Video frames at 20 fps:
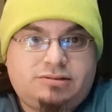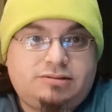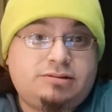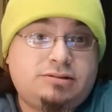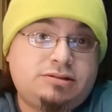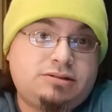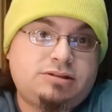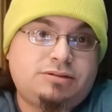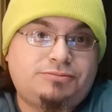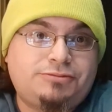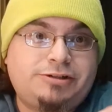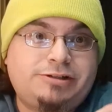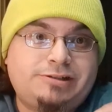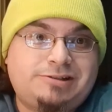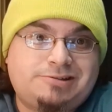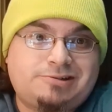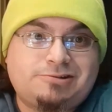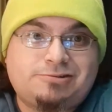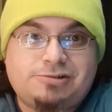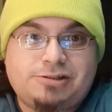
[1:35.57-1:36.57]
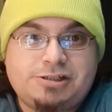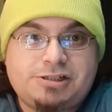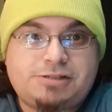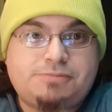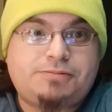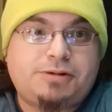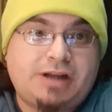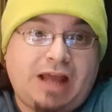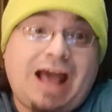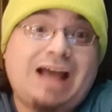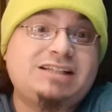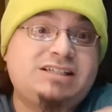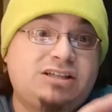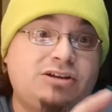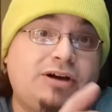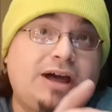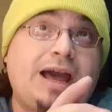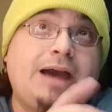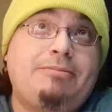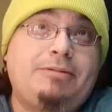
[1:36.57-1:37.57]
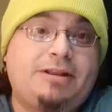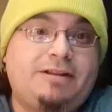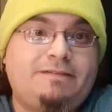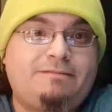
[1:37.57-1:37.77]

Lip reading: somewhere in storage, but I still have it.